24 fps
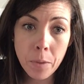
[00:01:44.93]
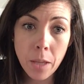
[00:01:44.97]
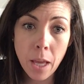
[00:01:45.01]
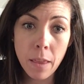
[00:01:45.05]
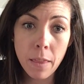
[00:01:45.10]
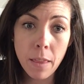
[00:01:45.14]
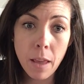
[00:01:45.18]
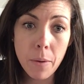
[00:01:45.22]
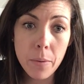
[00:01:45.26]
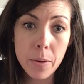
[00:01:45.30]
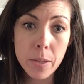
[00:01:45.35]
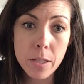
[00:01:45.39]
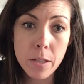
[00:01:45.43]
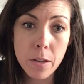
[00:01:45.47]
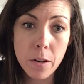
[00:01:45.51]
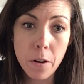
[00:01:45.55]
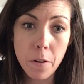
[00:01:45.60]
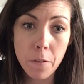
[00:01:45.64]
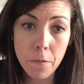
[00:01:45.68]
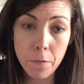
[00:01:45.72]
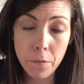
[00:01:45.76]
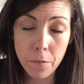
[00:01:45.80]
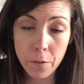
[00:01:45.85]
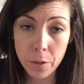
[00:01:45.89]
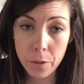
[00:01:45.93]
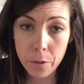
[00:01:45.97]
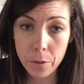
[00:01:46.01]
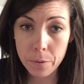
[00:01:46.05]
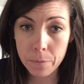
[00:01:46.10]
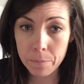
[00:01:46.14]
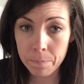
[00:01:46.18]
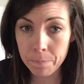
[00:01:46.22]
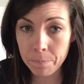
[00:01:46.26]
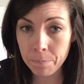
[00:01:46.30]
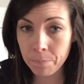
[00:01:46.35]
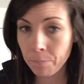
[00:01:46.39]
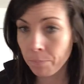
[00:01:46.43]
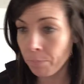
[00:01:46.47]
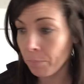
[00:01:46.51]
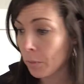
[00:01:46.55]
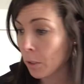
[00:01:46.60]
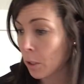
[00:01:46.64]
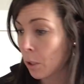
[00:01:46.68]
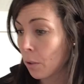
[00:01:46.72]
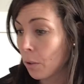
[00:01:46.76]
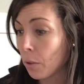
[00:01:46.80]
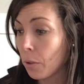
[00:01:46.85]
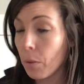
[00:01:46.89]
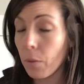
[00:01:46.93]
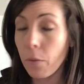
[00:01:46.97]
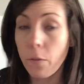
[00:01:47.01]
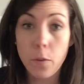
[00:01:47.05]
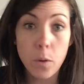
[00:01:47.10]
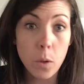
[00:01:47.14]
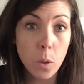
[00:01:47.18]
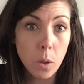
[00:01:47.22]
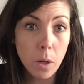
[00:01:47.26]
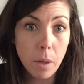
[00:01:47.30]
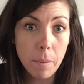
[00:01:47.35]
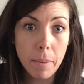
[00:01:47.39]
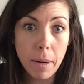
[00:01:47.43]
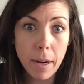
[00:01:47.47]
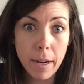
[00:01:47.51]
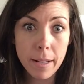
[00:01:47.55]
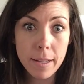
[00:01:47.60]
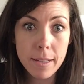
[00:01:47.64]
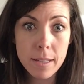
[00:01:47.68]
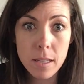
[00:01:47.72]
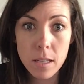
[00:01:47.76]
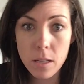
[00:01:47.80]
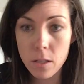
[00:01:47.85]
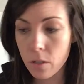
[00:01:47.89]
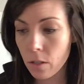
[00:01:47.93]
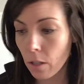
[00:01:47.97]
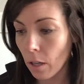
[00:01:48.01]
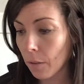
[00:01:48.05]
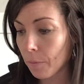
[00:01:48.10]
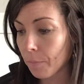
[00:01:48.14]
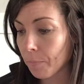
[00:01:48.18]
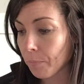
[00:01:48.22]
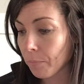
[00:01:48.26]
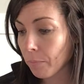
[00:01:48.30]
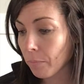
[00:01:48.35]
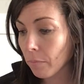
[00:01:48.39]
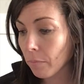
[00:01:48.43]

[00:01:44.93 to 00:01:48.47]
allow us enough food to fuel our bodies. So